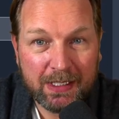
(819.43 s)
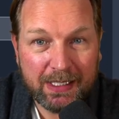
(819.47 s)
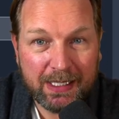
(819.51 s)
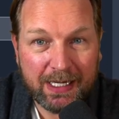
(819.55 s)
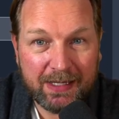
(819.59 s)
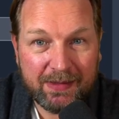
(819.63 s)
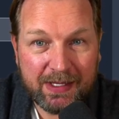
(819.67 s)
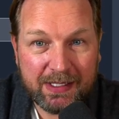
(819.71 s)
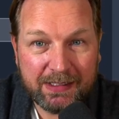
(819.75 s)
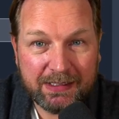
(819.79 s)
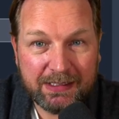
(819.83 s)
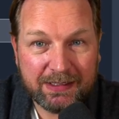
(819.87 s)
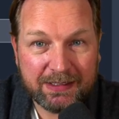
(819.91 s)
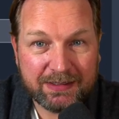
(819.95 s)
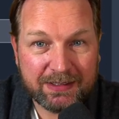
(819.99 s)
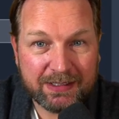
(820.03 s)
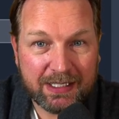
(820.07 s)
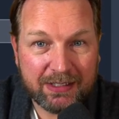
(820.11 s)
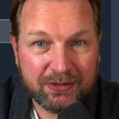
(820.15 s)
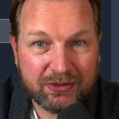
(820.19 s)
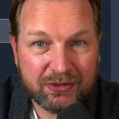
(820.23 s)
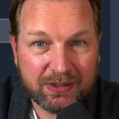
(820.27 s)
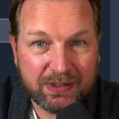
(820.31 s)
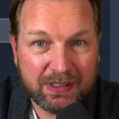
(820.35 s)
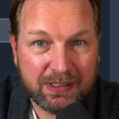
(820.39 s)
And then the
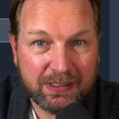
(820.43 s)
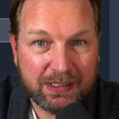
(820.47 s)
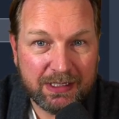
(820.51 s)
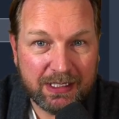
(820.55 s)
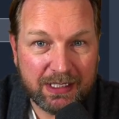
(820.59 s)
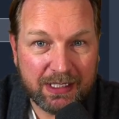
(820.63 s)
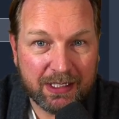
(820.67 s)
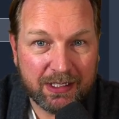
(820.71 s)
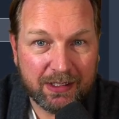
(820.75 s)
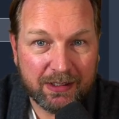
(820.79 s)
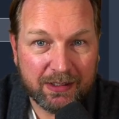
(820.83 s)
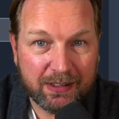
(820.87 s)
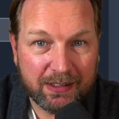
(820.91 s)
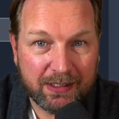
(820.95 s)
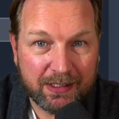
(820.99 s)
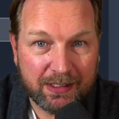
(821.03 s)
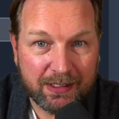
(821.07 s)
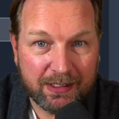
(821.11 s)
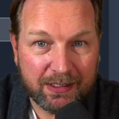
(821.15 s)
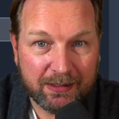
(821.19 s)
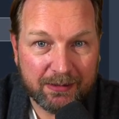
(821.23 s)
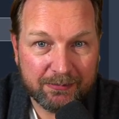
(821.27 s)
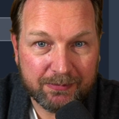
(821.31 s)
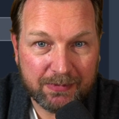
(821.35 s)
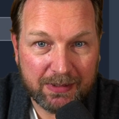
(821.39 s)
extension in here,
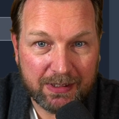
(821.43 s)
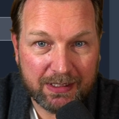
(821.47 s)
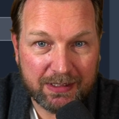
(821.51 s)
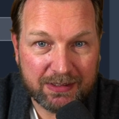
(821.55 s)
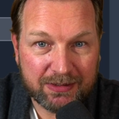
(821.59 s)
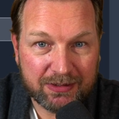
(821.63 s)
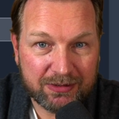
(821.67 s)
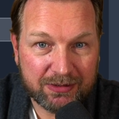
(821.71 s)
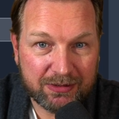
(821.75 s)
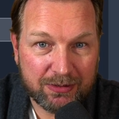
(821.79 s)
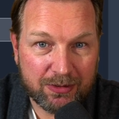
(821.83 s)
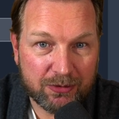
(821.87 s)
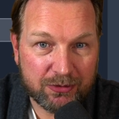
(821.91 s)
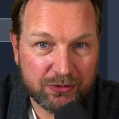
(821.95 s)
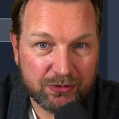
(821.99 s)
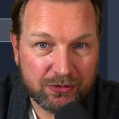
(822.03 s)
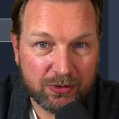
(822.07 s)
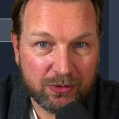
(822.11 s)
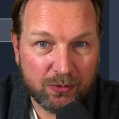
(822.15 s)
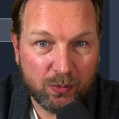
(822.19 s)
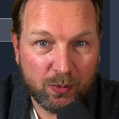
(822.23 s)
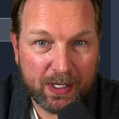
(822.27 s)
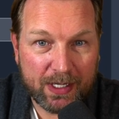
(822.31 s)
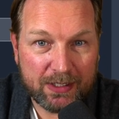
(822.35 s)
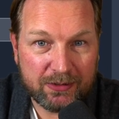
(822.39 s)
it shows
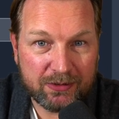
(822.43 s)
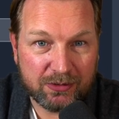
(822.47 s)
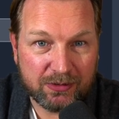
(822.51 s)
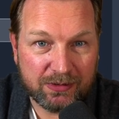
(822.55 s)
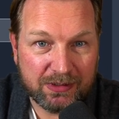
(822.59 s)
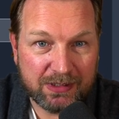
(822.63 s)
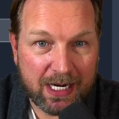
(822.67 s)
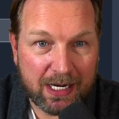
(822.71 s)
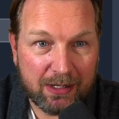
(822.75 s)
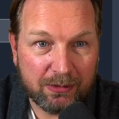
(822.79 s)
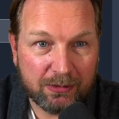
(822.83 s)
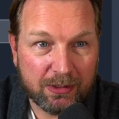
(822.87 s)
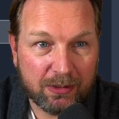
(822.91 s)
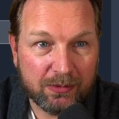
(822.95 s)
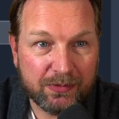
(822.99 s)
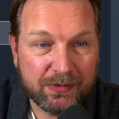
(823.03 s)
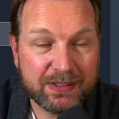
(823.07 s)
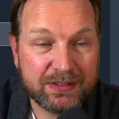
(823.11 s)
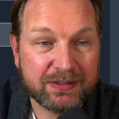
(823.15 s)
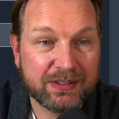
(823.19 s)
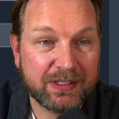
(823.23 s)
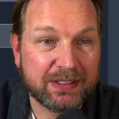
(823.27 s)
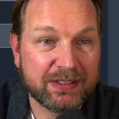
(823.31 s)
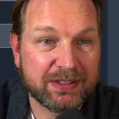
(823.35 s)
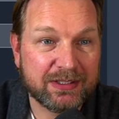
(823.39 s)
you where to download
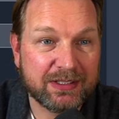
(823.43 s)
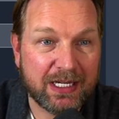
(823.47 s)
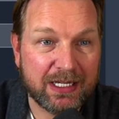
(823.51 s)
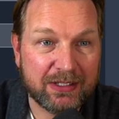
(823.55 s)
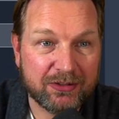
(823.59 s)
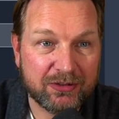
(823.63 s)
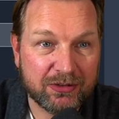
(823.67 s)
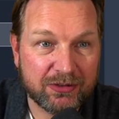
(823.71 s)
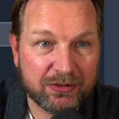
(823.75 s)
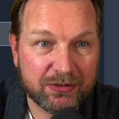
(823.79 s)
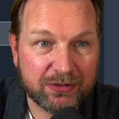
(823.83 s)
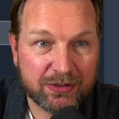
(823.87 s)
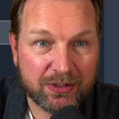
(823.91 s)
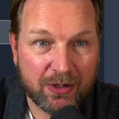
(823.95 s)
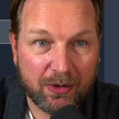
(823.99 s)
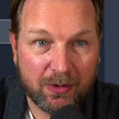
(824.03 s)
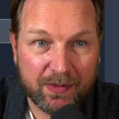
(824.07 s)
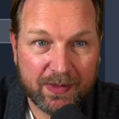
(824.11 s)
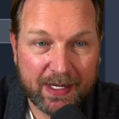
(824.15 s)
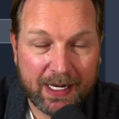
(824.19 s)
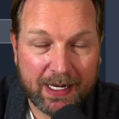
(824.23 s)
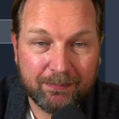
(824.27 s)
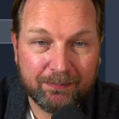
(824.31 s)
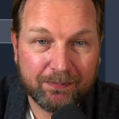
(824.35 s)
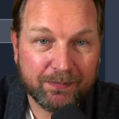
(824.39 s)
this extension so
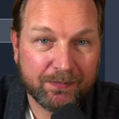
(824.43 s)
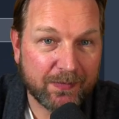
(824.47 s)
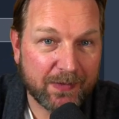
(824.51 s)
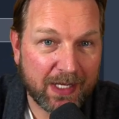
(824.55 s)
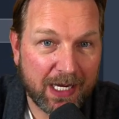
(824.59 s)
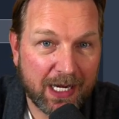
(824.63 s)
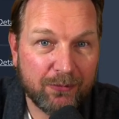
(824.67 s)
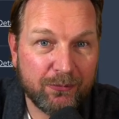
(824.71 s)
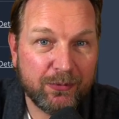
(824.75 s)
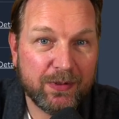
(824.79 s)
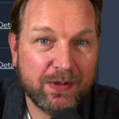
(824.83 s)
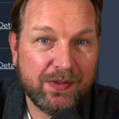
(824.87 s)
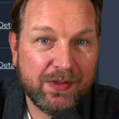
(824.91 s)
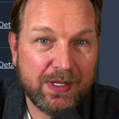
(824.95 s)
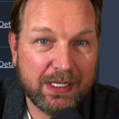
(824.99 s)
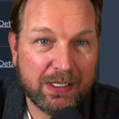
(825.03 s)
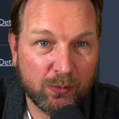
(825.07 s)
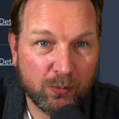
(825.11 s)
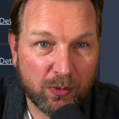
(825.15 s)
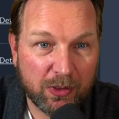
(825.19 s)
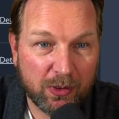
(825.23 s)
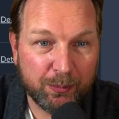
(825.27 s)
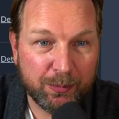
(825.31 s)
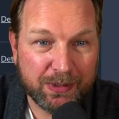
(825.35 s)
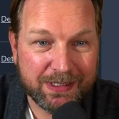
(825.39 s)
that everything
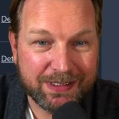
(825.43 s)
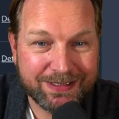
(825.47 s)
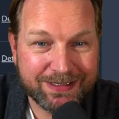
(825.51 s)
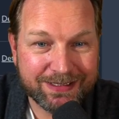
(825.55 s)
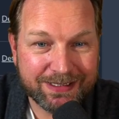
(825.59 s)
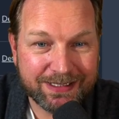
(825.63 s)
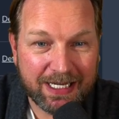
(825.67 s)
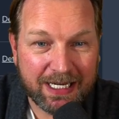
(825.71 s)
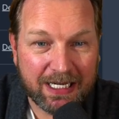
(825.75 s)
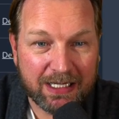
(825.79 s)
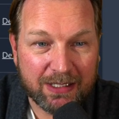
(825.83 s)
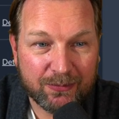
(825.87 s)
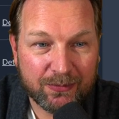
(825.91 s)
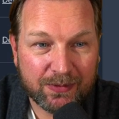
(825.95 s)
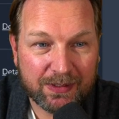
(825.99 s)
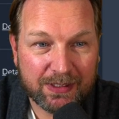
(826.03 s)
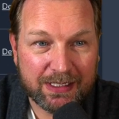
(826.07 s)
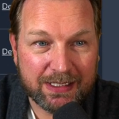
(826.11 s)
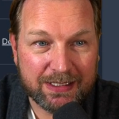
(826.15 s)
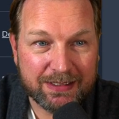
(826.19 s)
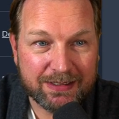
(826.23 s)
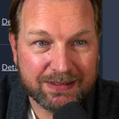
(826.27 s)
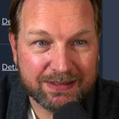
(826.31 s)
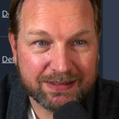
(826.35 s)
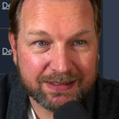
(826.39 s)
will be saved
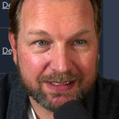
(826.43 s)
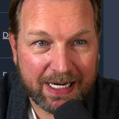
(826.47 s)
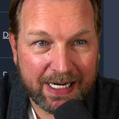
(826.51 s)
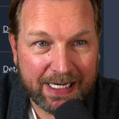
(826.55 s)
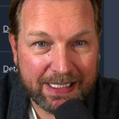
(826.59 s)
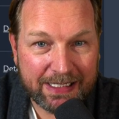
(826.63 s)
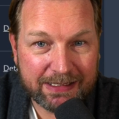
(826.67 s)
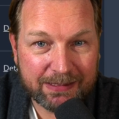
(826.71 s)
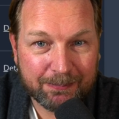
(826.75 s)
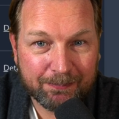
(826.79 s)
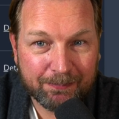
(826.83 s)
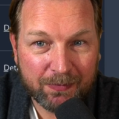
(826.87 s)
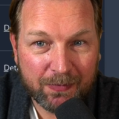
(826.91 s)
inside